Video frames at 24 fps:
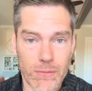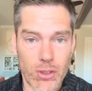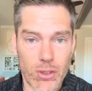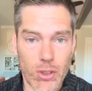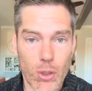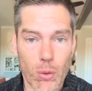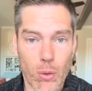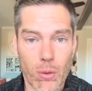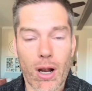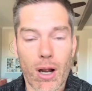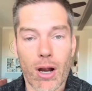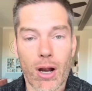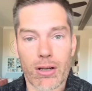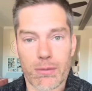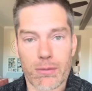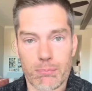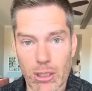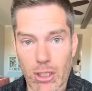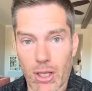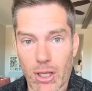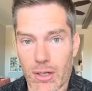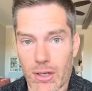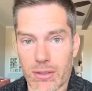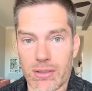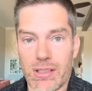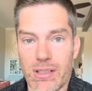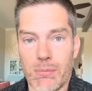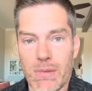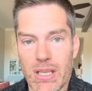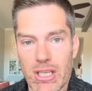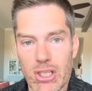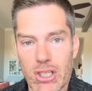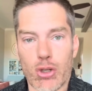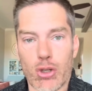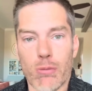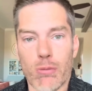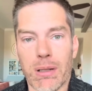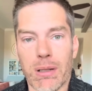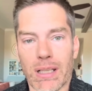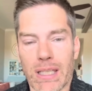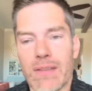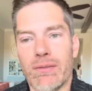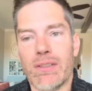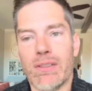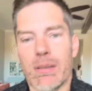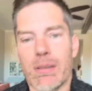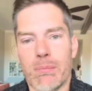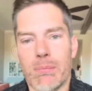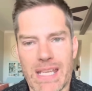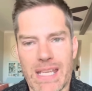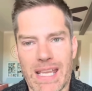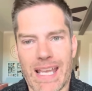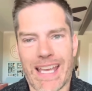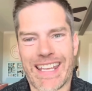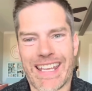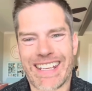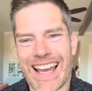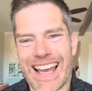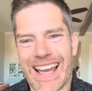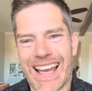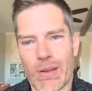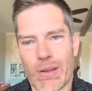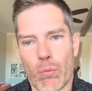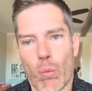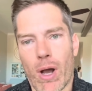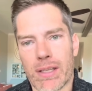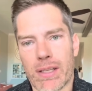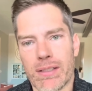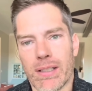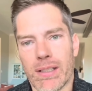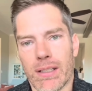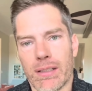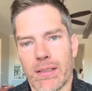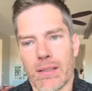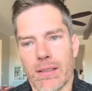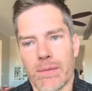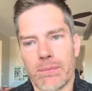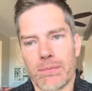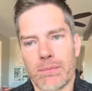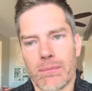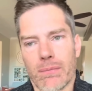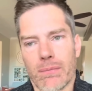Your heart belonged to me, you believed in me, and I want it.